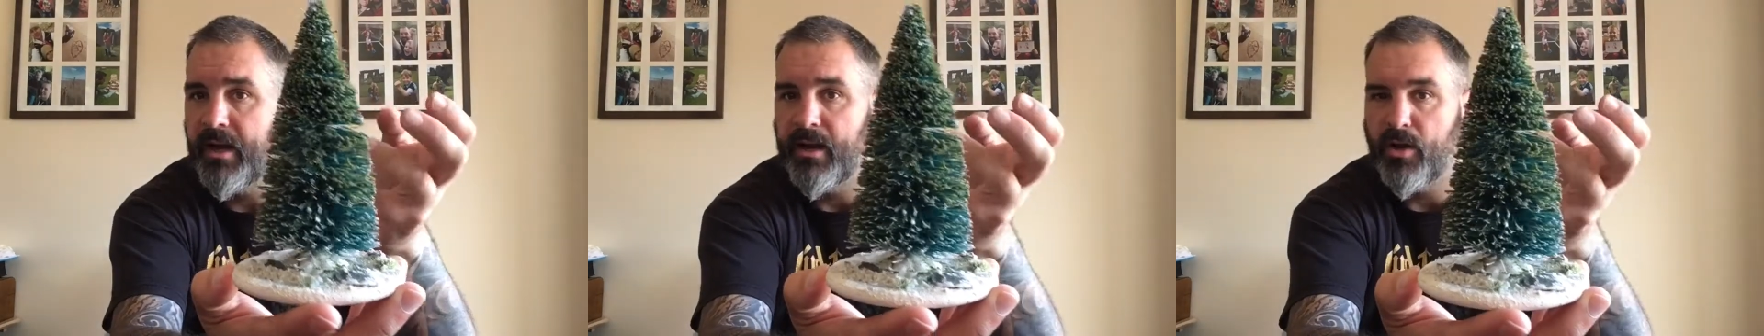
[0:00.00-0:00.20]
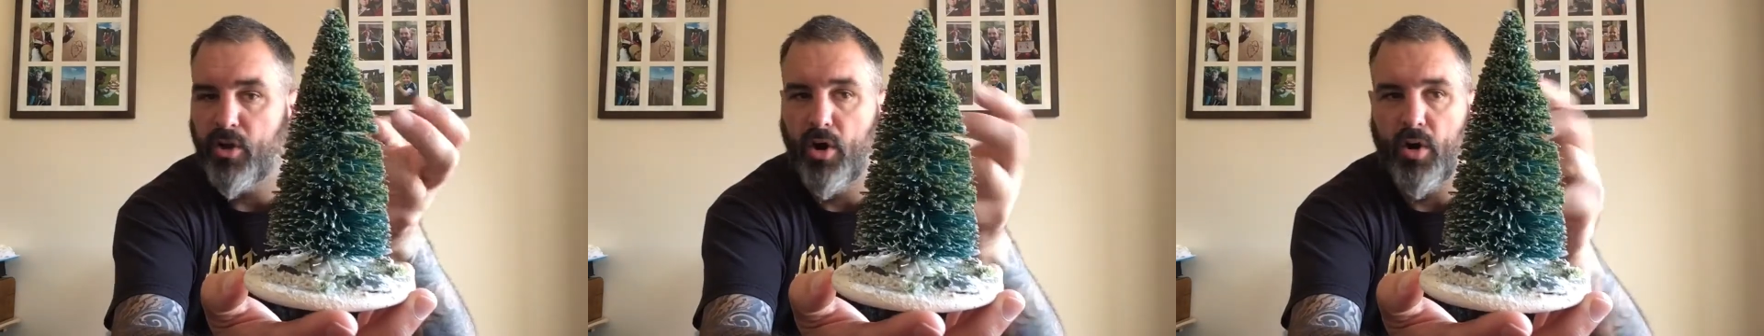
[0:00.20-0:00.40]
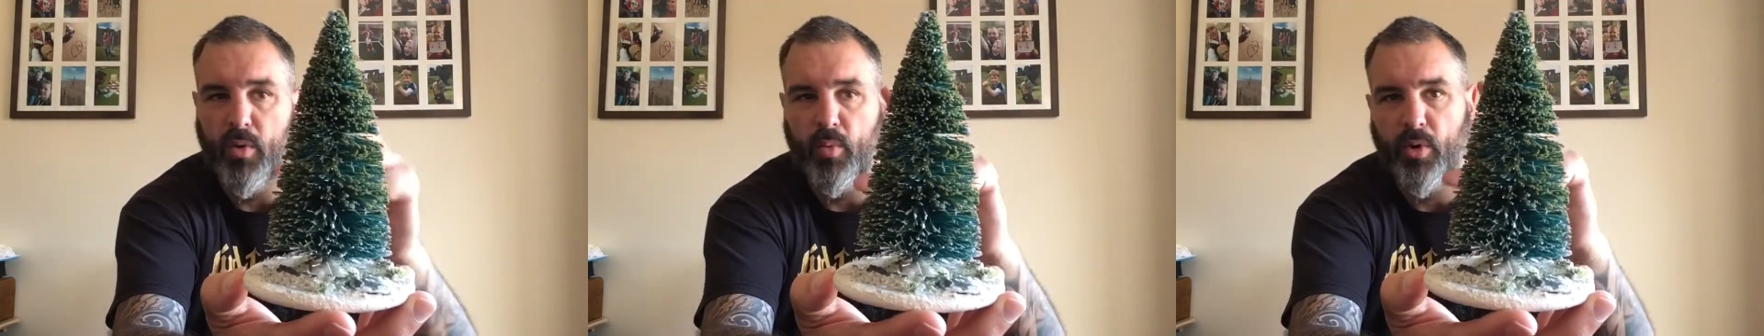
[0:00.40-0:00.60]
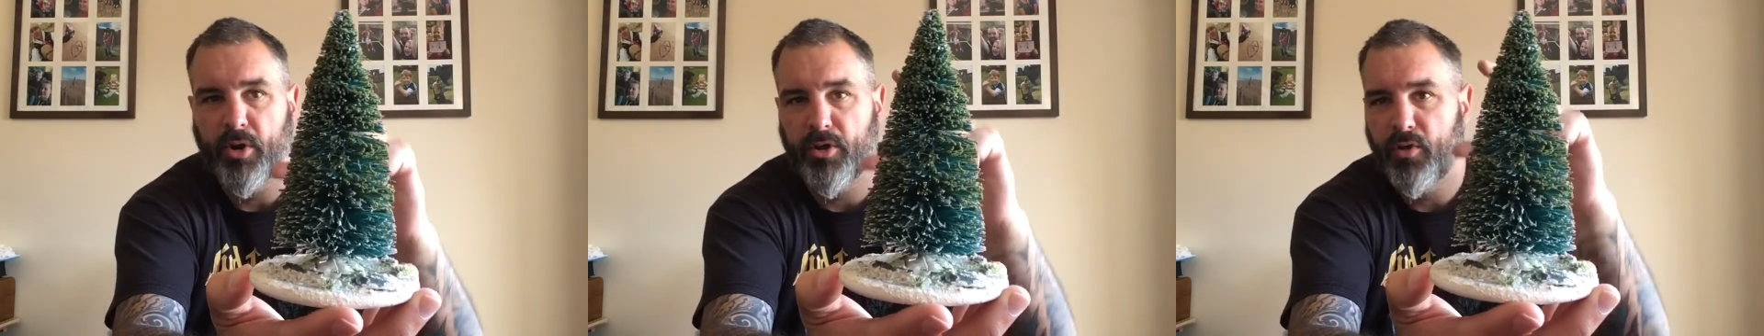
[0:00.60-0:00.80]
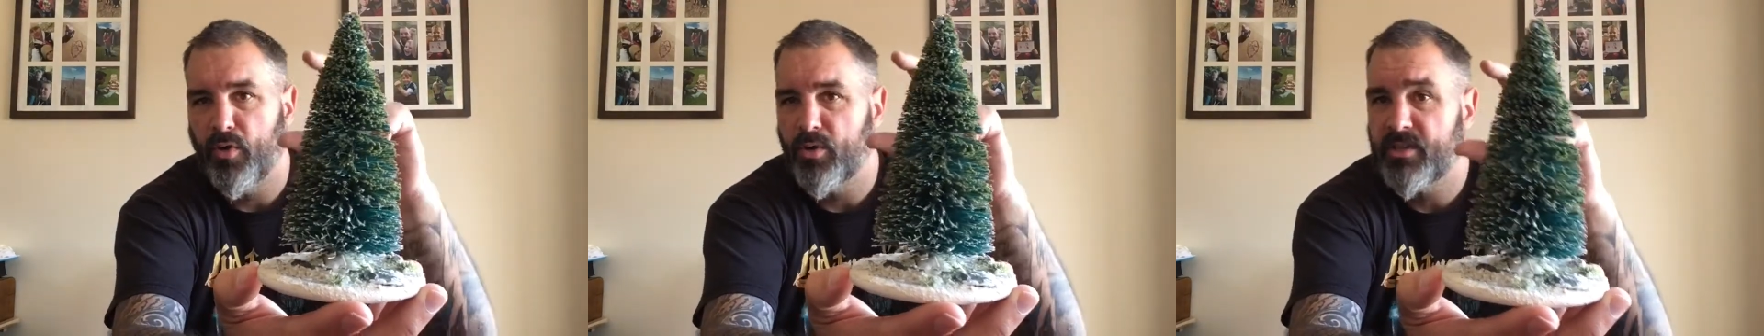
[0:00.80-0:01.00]
and I got one
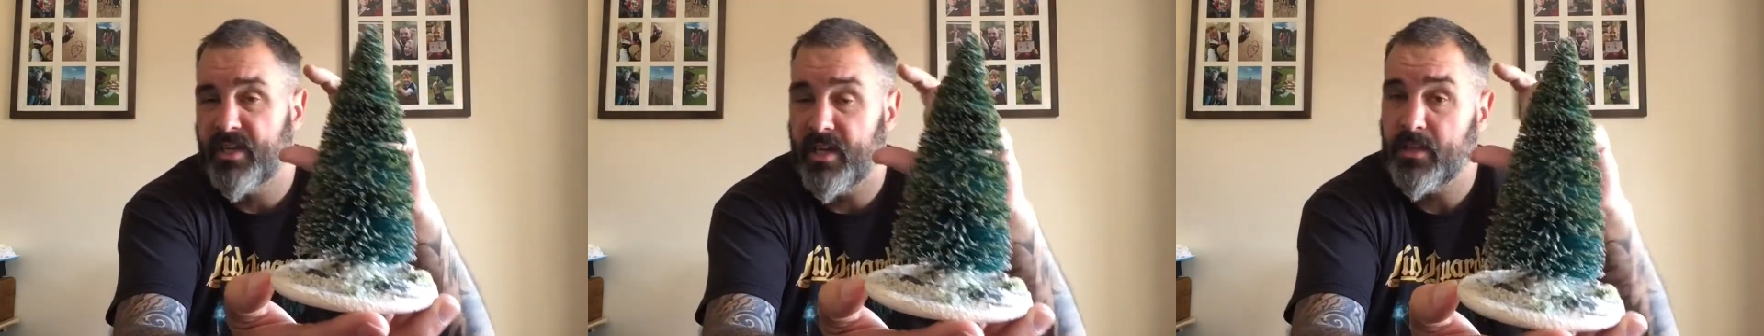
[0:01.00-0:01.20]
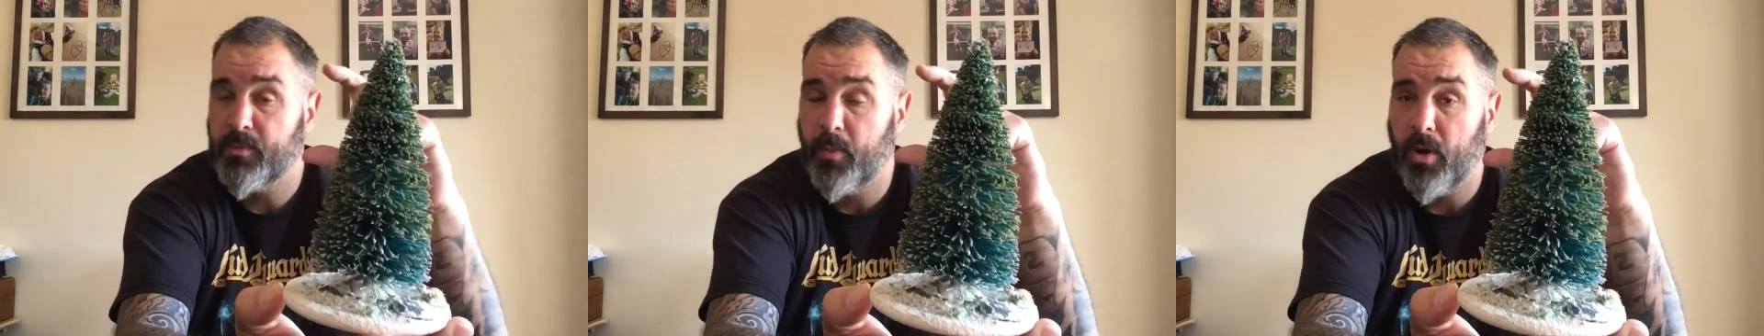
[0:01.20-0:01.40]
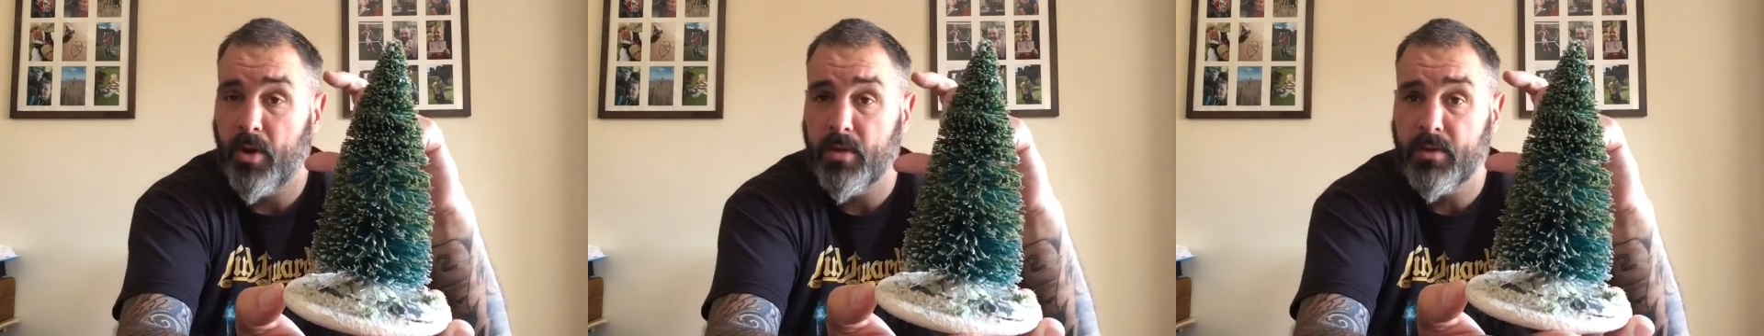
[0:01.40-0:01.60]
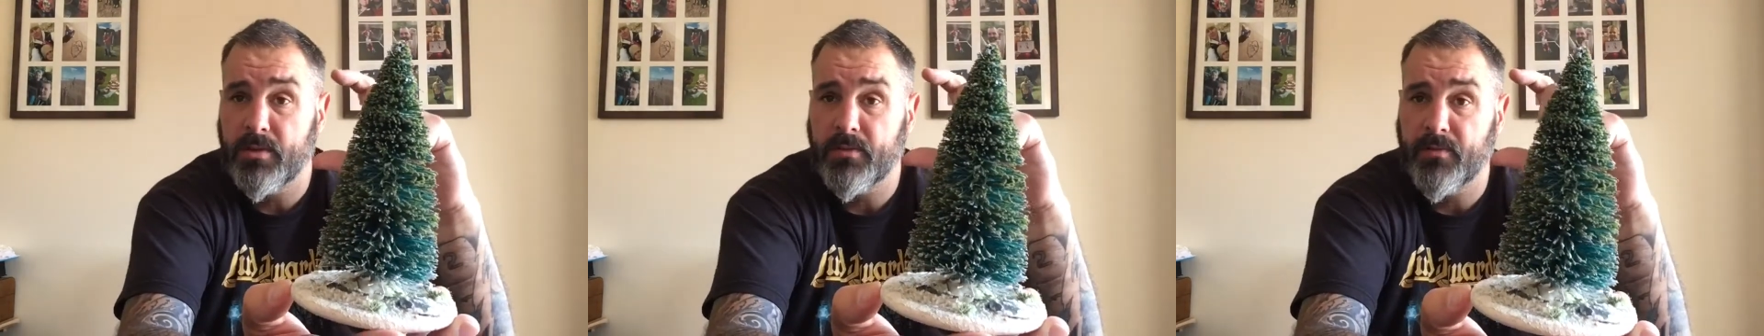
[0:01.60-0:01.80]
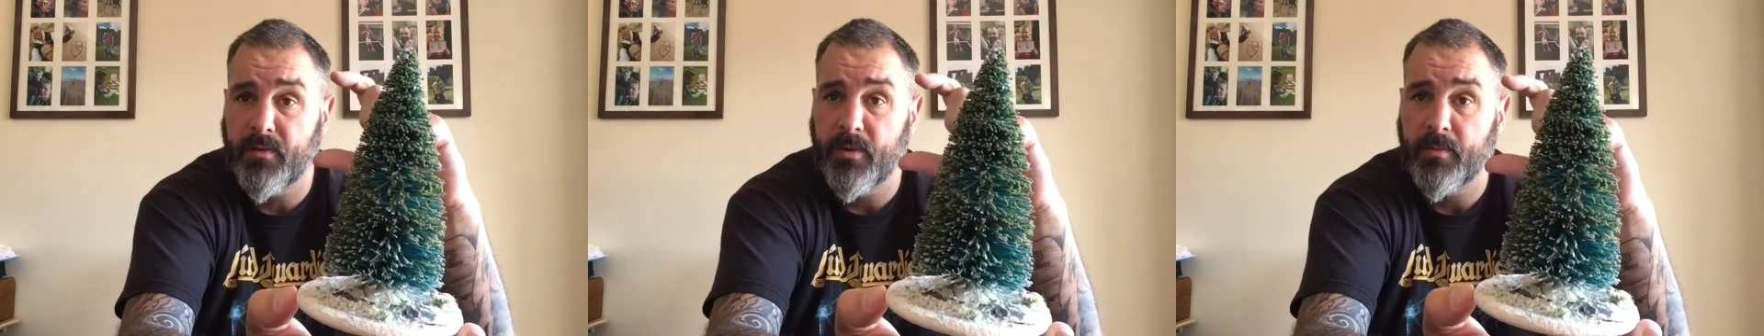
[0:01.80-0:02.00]
of the old test
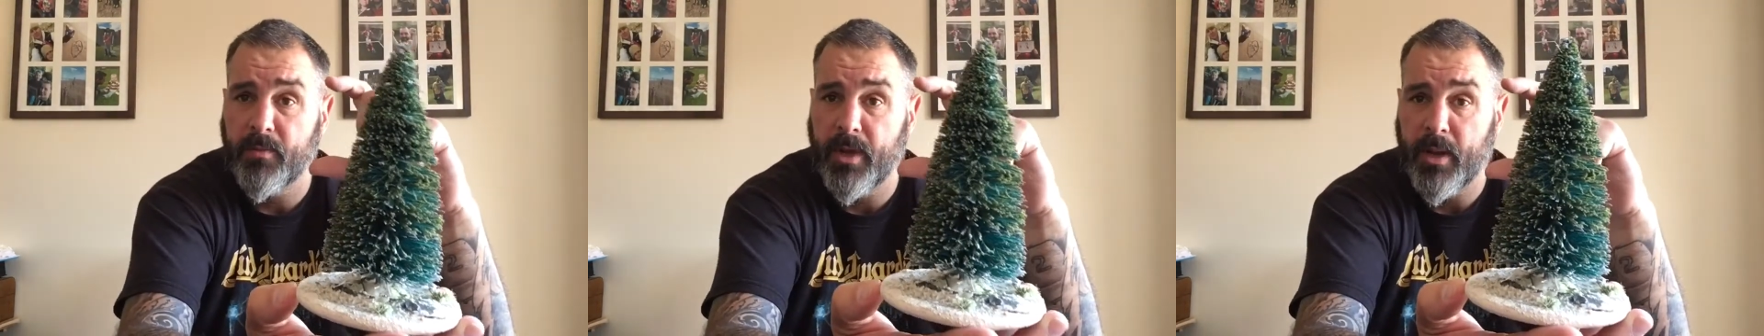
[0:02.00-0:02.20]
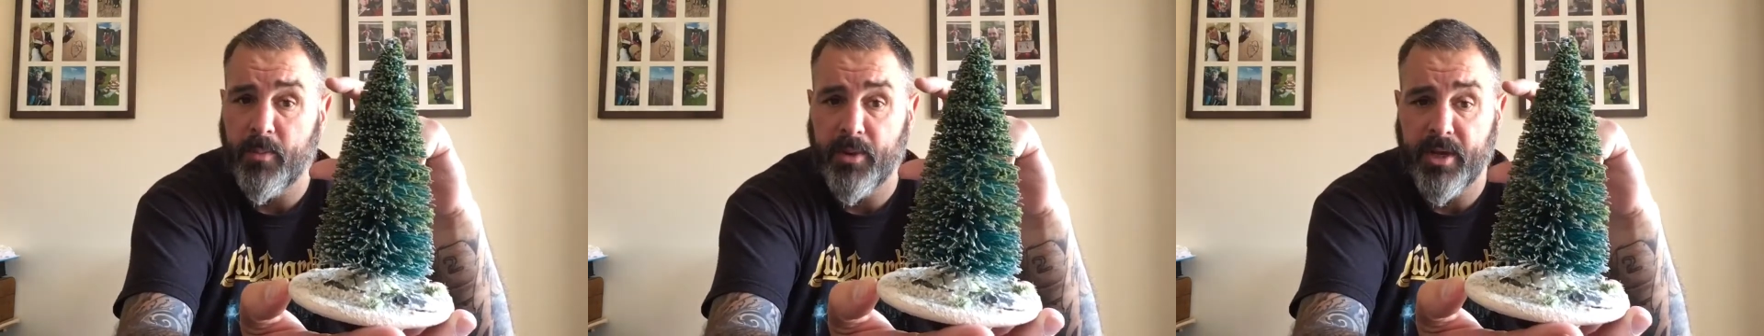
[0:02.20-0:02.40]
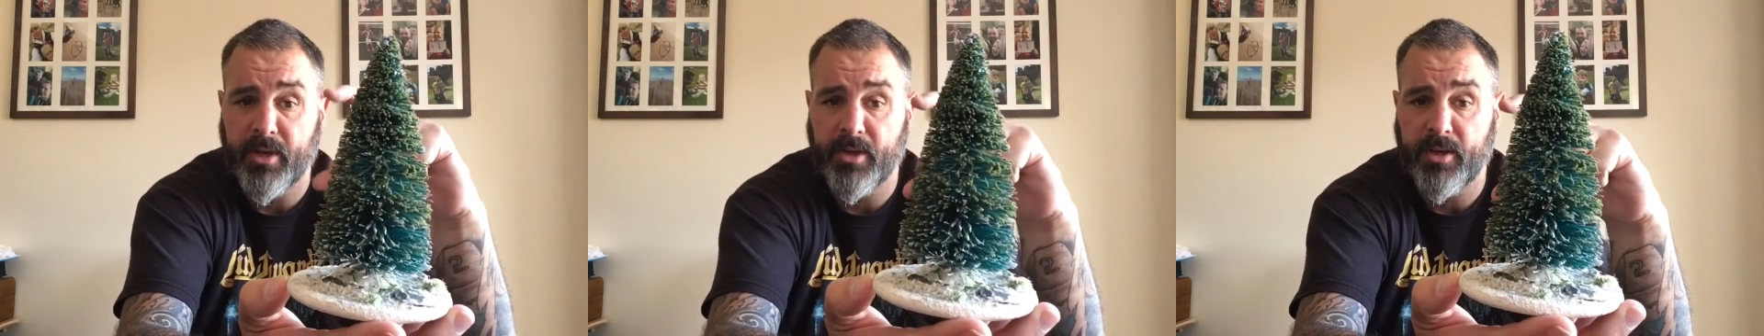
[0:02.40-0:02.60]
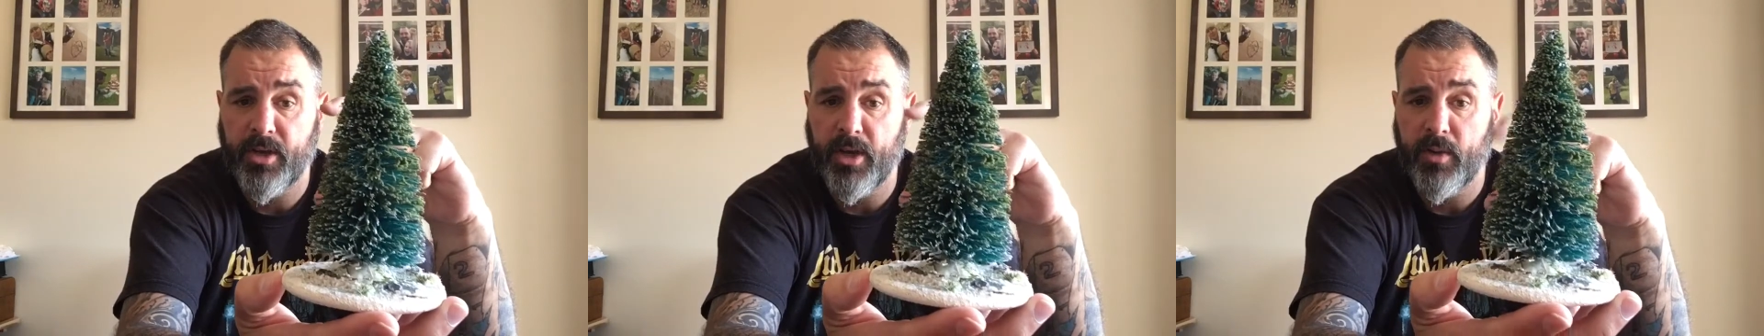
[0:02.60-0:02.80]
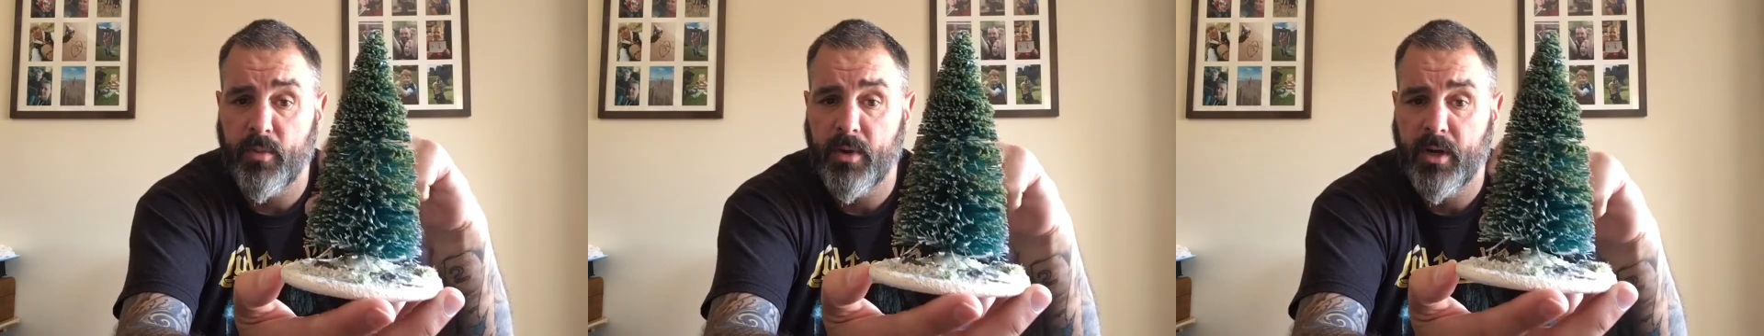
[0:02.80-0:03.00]
bottles from
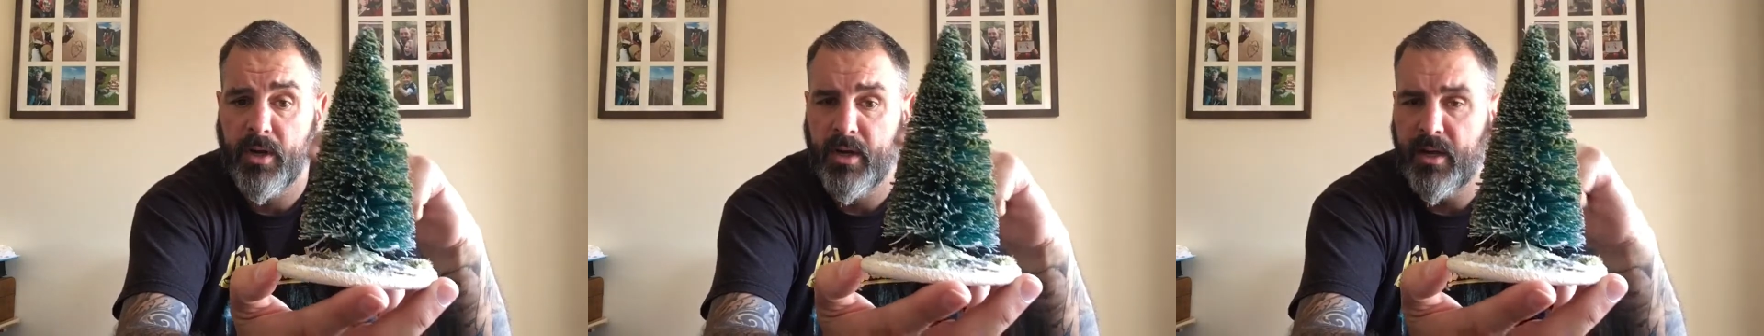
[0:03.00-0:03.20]
B&Q.